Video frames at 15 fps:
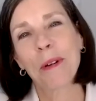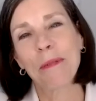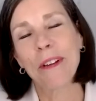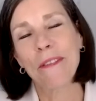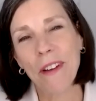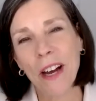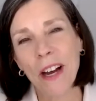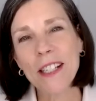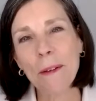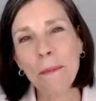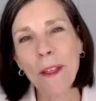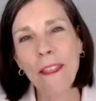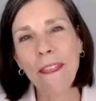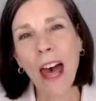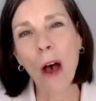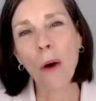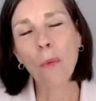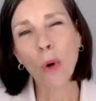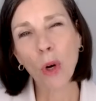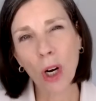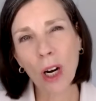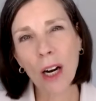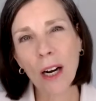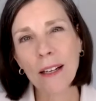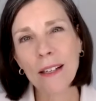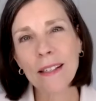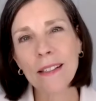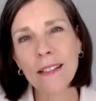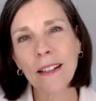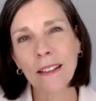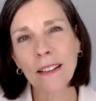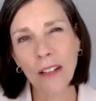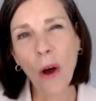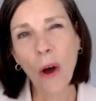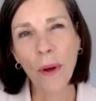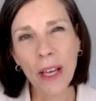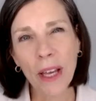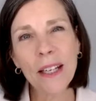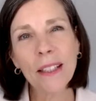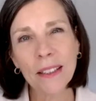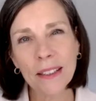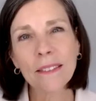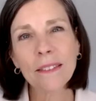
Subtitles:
when we find something that works, don't we?